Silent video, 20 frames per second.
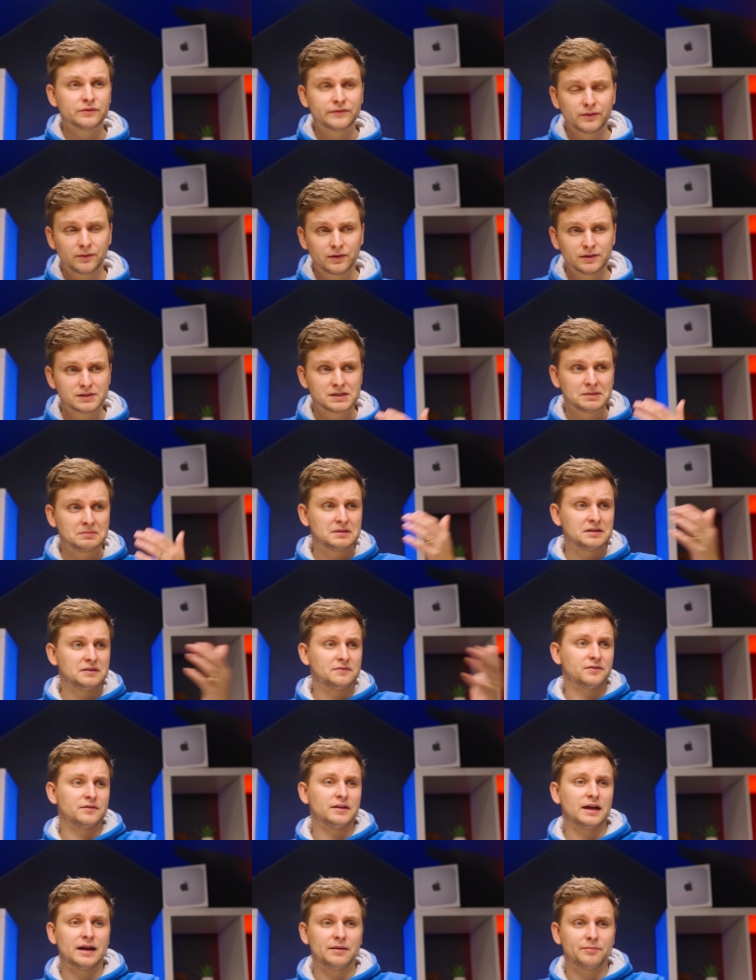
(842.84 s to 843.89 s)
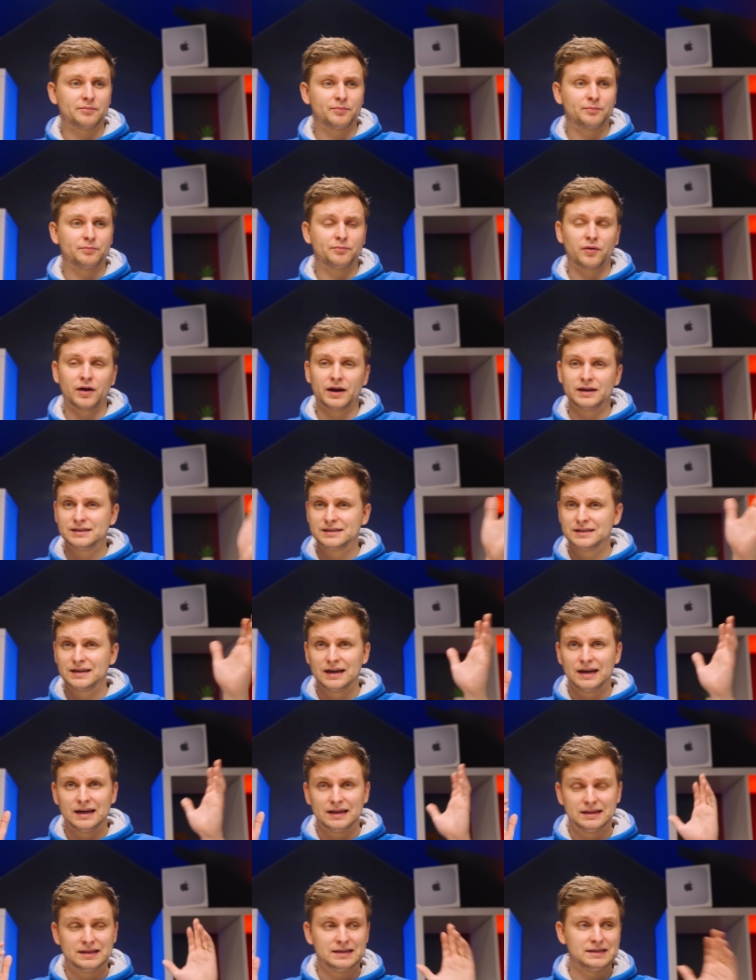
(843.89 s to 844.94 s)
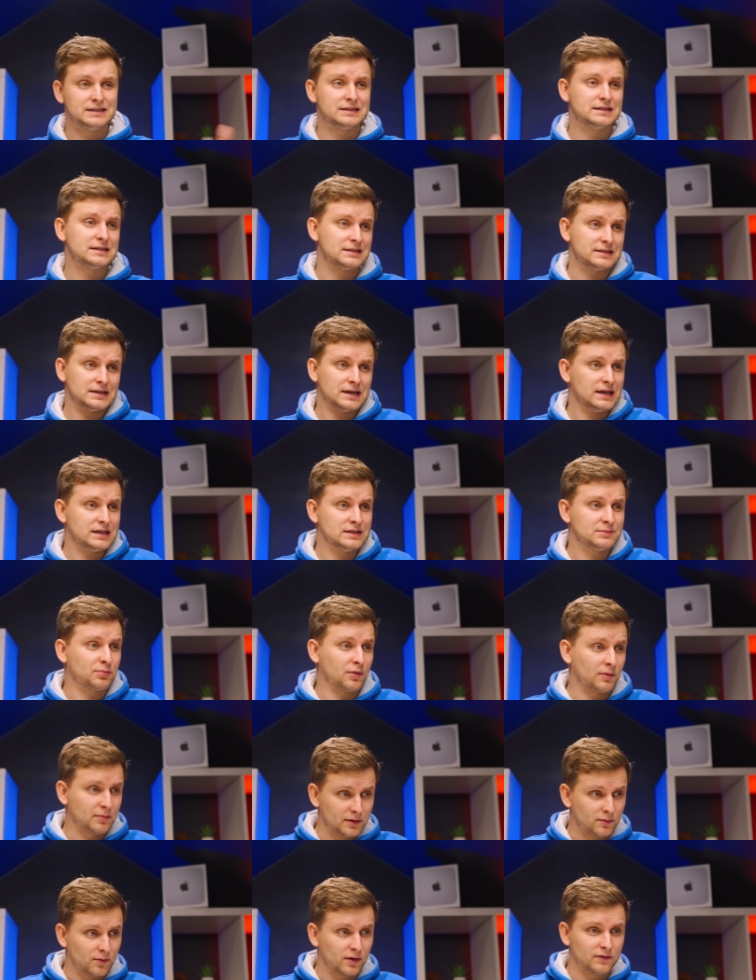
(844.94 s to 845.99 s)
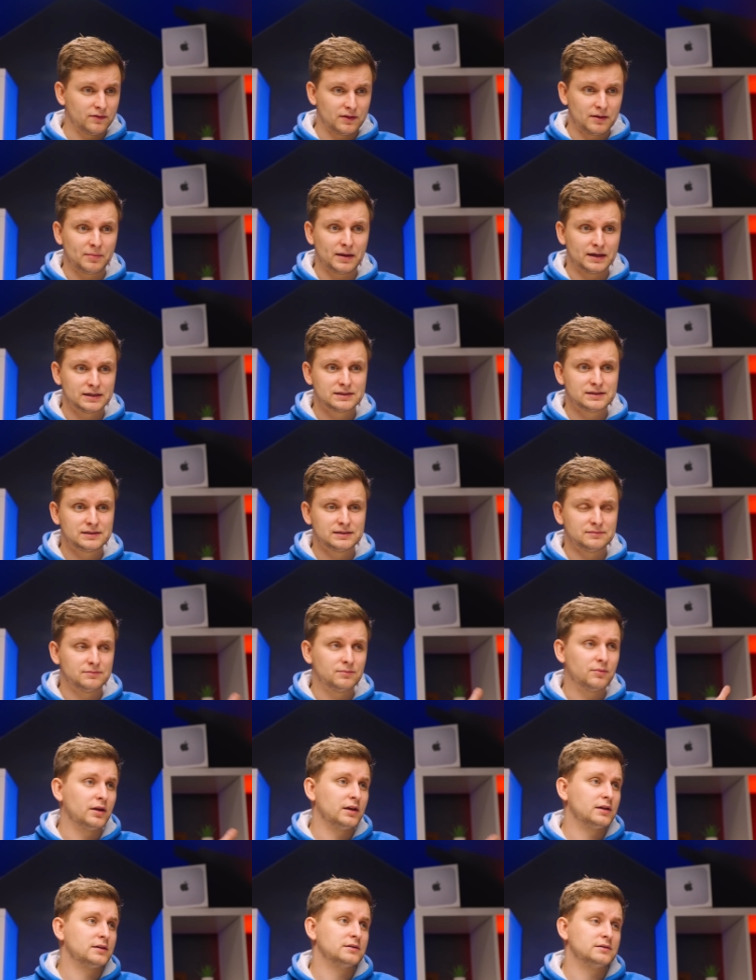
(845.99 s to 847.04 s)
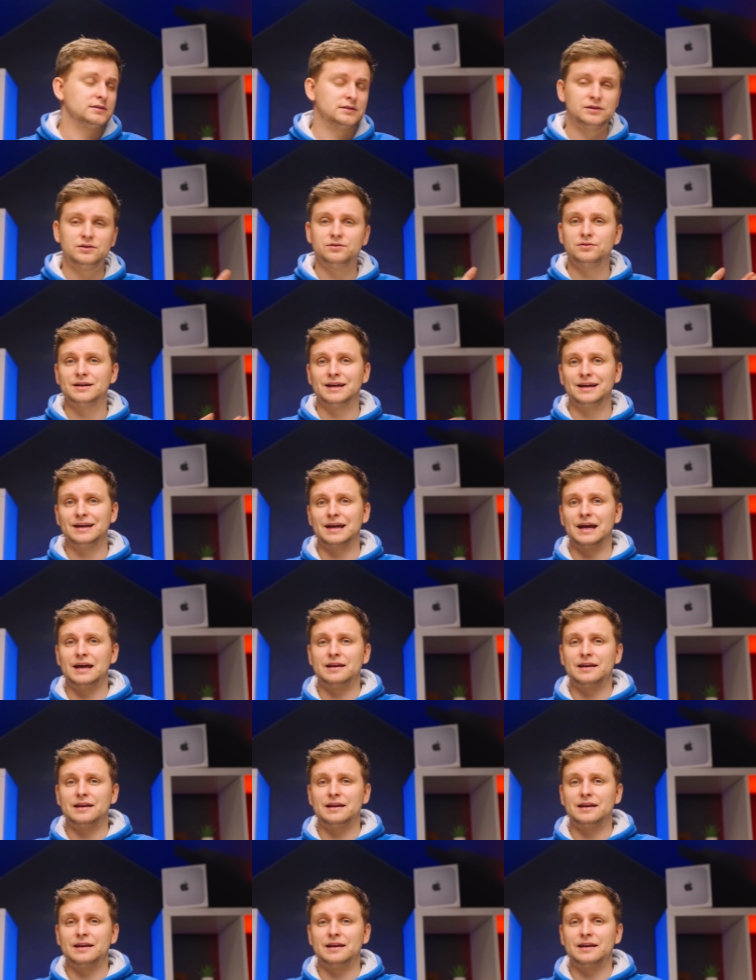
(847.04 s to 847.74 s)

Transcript: So if you want something for that price, this is probably one of the best monitors you can